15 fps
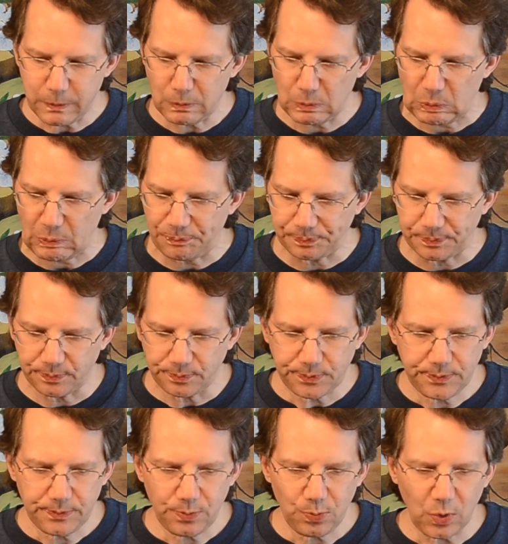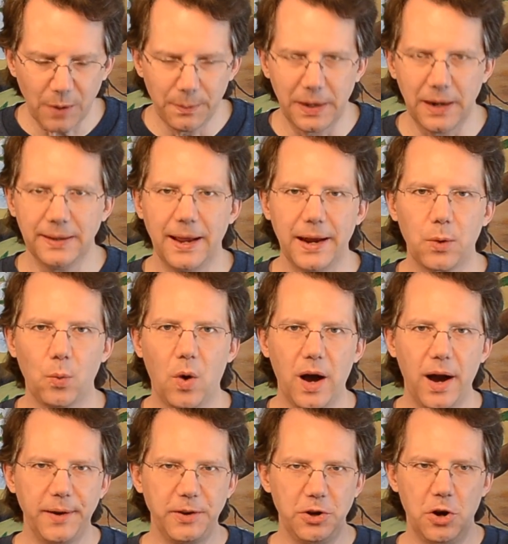But unlike
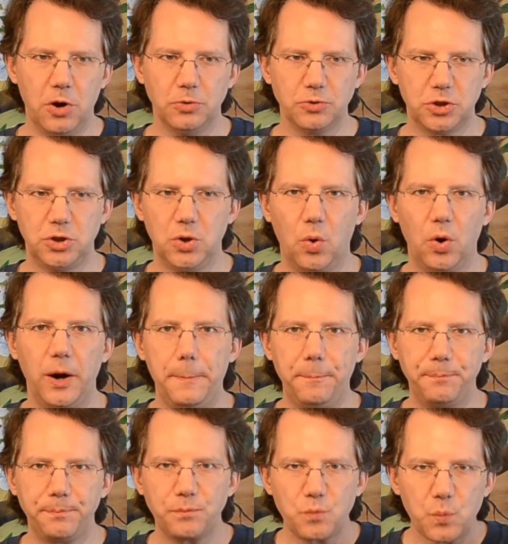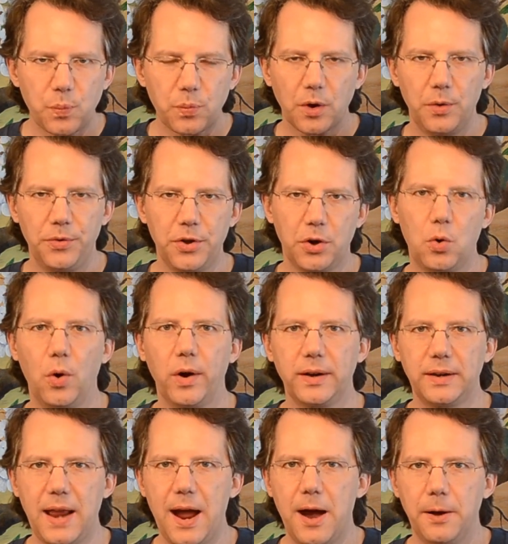wine, you don't store it with the
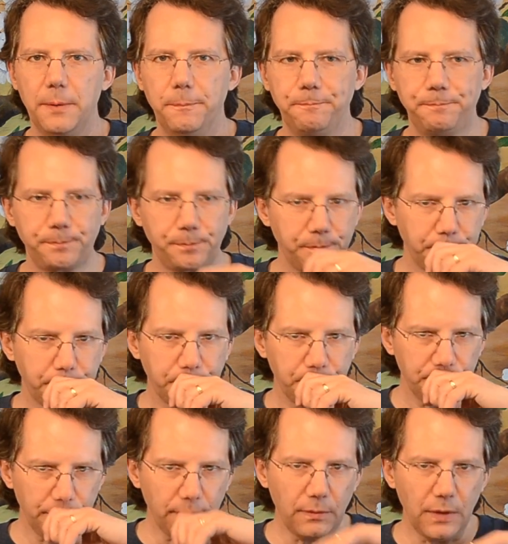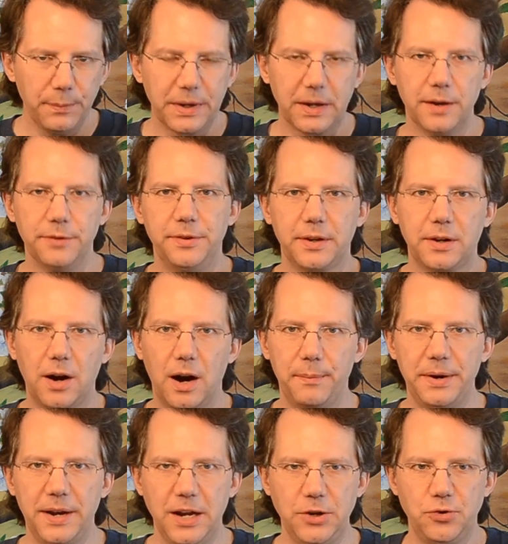cork down, because the
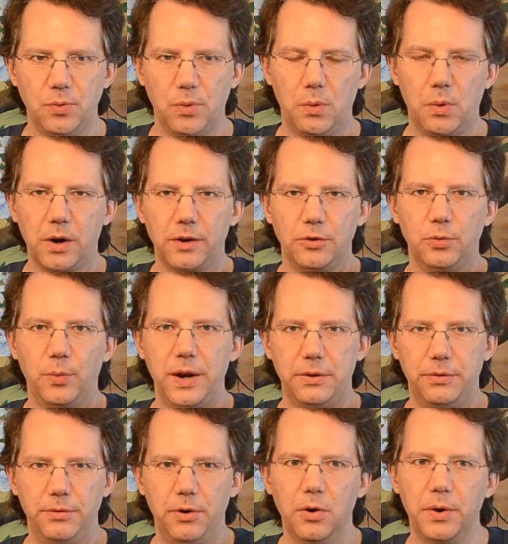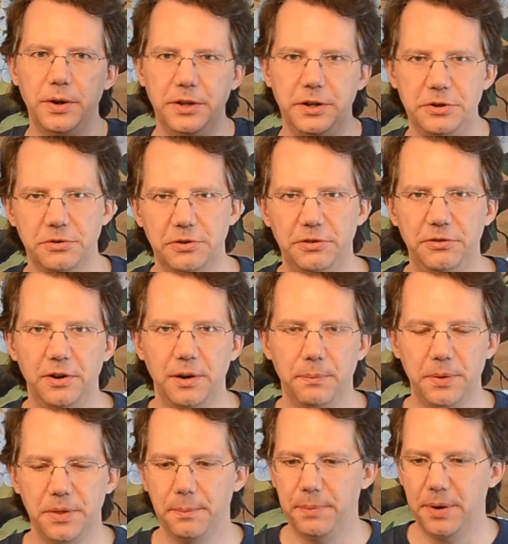carbonation will work its way through and then you'll just end up
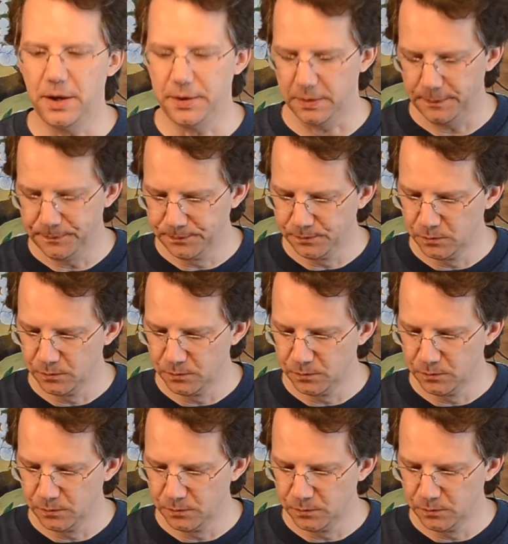with a puddle.